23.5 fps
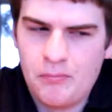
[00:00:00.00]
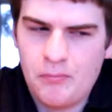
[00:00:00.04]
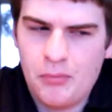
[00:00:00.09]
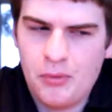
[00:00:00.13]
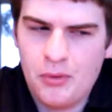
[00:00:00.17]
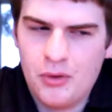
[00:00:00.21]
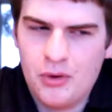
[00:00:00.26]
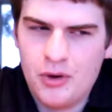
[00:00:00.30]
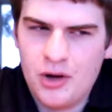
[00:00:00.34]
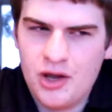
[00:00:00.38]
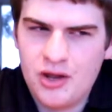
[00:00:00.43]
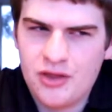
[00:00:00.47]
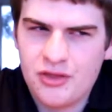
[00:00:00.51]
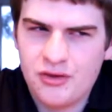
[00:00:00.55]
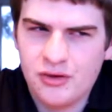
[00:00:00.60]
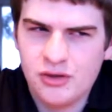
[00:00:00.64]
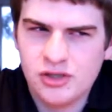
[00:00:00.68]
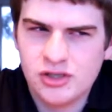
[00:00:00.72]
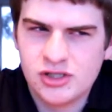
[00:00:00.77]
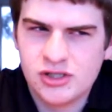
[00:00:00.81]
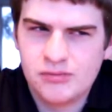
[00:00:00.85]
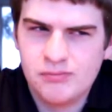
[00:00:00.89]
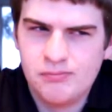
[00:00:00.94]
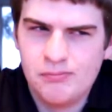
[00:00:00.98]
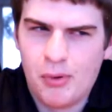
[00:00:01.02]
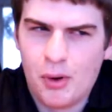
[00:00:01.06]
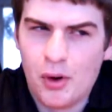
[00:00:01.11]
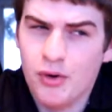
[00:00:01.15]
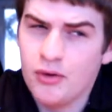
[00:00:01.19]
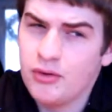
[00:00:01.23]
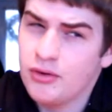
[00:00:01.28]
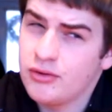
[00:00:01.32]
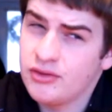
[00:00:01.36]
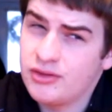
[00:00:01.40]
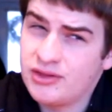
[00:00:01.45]
brother's
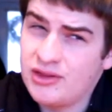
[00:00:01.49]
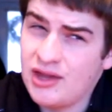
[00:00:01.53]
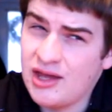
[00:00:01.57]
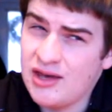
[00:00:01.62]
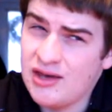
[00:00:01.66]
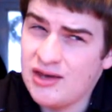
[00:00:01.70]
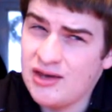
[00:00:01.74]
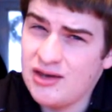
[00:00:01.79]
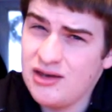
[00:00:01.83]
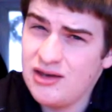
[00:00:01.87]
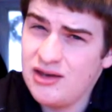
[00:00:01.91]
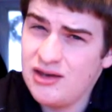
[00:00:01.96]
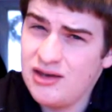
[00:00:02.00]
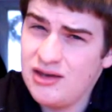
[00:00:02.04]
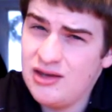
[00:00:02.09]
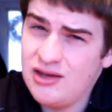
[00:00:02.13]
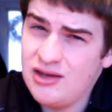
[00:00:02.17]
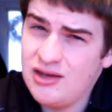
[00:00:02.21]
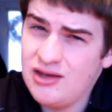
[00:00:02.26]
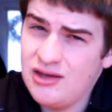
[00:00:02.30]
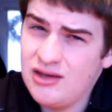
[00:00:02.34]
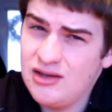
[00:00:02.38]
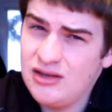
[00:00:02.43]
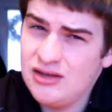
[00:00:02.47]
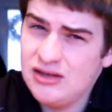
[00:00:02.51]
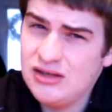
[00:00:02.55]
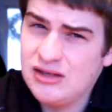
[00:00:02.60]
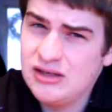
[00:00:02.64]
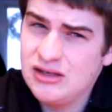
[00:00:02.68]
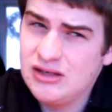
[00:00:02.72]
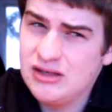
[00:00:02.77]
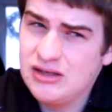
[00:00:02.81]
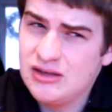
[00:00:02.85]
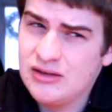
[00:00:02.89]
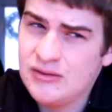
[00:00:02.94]
birthday.
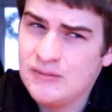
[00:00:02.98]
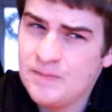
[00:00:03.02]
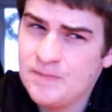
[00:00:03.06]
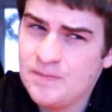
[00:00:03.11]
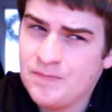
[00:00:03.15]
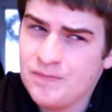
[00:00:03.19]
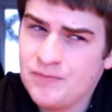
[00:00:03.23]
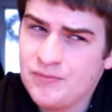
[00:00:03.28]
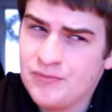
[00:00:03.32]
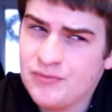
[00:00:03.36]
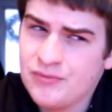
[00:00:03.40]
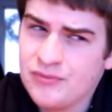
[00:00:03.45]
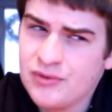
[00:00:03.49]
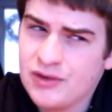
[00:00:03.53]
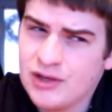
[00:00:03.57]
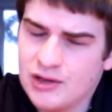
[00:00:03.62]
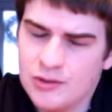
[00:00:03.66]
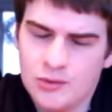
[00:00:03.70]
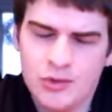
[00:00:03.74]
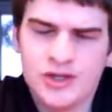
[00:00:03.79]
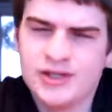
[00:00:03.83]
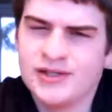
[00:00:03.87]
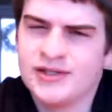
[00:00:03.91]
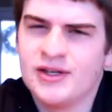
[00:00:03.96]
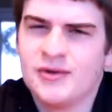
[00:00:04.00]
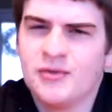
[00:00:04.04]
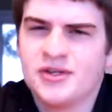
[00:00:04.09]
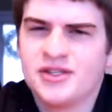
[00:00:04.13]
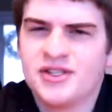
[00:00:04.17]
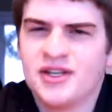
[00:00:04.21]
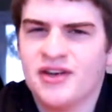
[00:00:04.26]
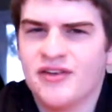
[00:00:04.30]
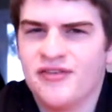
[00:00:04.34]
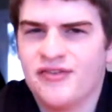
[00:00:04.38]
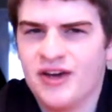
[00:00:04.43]
It
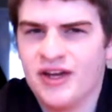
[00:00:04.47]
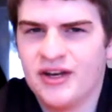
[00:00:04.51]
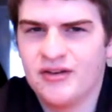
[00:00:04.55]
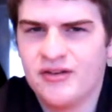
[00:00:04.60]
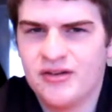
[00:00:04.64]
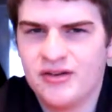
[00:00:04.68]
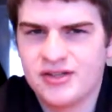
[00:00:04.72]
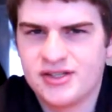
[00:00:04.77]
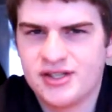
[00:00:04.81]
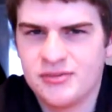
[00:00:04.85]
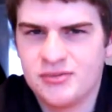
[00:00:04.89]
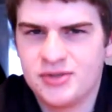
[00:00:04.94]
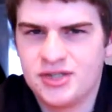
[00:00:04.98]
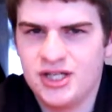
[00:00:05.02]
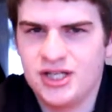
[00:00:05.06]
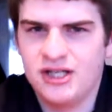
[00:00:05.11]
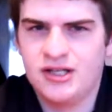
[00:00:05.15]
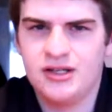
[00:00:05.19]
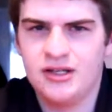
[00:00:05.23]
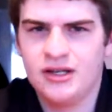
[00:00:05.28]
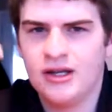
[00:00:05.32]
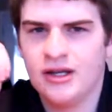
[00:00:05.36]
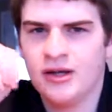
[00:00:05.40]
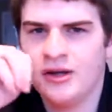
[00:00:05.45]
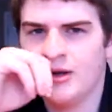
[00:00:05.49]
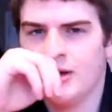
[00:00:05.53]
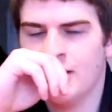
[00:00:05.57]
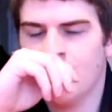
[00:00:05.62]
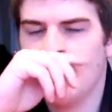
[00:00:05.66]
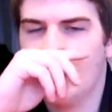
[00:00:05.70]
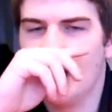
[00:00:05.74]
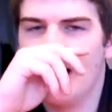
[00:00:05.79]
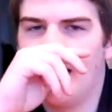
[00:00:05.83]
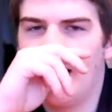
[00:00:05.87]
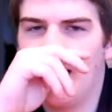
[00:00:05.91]
was an event or some shit.
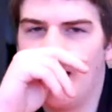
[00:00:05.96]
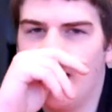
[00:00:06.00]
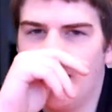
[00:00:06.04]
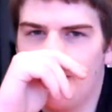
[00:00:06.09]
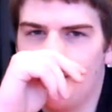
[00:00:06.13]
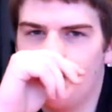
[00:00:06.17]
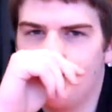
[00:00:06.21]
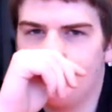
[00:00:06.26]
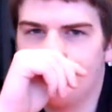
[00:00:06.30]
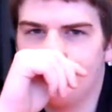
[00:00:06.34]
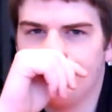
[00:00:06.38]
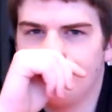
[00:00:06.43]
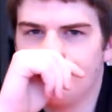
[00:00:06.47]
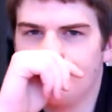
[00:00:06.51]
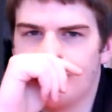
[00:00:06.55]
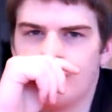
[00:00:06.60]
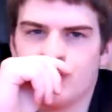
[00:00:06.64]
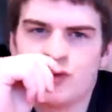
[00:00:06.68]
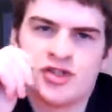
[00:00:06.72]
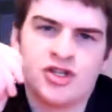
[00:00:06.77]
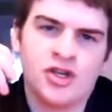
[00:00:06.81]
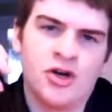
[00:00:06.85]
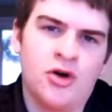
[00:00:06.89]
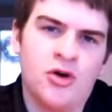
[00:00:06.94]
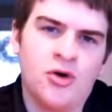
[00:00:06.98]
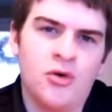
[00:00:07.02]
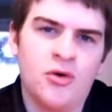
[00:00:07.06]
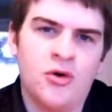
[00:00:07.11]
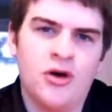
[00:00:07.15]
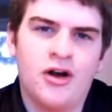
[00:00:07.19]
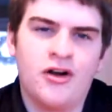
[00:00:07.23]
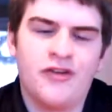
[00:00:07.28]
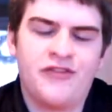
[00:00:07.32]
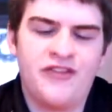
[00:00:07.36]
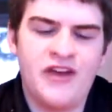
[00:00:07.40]

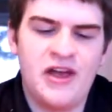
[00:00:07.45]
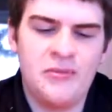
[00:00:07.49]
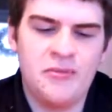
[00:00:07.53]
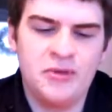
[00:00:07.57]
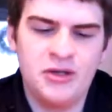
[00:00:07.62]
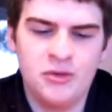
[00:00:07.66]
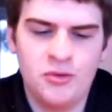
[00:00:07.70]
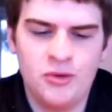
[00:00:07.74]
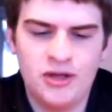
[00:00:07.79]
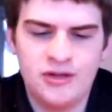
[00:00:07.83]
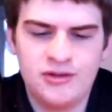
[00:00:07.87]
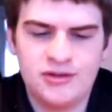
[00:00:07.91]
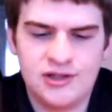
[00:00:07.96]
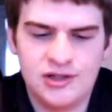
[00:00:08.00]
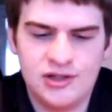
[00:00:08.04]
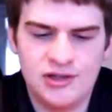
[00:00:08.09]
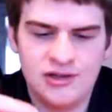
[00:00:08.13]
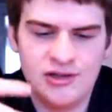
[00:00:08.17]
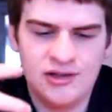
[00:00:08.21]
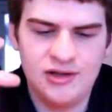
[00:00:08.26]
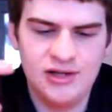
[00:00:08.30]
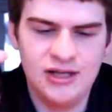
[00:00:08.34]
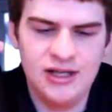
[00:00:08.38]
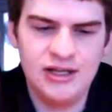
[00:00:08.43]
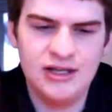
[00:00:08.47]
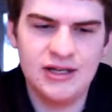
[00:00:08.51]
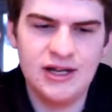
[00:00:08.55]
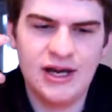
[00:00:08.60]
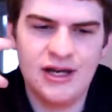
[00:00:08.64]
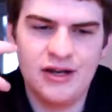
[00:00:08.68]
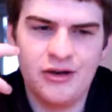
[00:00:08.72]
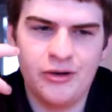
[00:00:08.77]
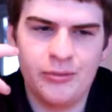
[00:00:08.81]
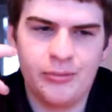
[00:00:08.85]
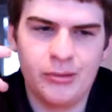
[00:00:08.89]
So our family went to eat
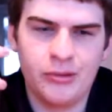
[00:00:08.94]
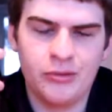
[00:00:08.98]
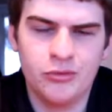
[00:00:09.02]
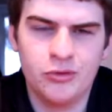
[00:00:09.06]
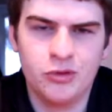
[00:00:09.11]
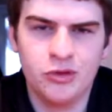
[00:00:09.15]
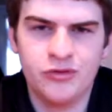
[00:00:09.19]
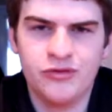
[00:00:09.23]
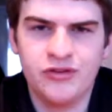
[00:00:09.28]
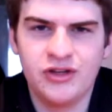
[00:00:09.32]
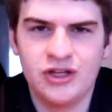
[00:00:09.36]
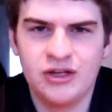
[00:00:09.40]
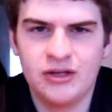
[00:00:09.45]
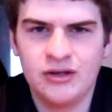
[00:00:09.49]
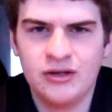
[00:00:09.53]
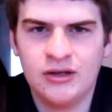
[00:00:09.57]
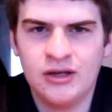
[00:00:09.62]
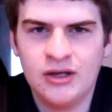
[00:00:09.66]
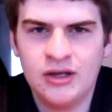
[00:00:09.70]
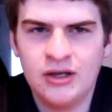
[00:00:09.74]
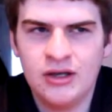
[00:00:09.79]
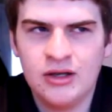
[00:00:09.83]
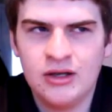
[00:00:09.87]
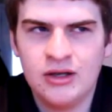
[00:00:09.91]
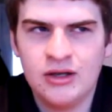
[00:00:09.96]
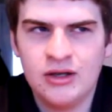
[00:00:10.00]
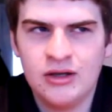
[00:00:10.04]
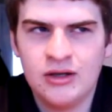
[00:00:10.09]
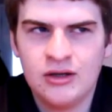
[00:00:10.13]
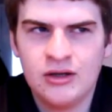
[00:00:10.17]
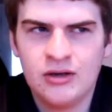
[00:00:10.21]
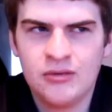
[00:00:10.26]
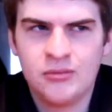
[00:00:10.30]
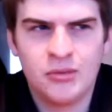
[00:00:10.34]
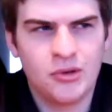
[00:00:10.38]
at a Peruvian,
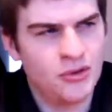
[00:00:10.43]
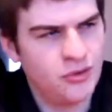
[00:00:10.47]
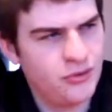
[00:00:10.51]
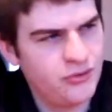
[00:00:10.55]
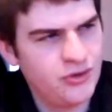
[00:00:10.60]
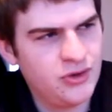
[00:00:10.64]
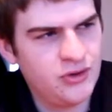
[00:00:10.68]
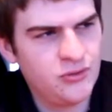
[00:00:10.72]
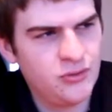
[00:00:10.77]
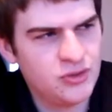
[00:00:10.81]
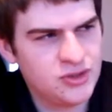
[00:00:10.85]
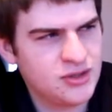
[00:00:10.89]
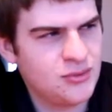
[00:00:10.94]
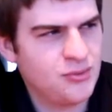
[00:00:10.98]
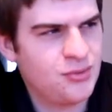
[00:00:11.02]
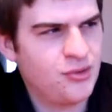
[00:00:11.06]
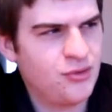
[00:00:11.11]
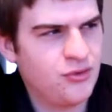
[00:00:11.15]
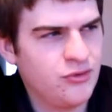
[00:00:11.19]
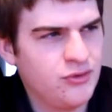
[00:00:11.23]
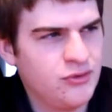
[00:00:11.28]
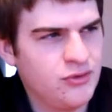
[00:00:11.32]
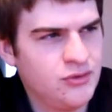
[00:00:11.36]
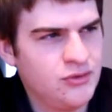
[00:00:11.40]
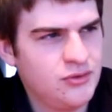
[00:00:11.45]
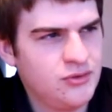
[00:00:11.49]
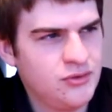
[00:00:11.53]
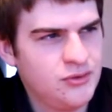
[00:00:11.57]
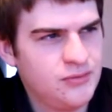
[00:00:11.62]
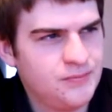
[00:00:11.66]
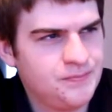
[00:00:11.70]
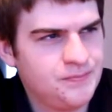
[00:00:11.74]
was it Peruvian?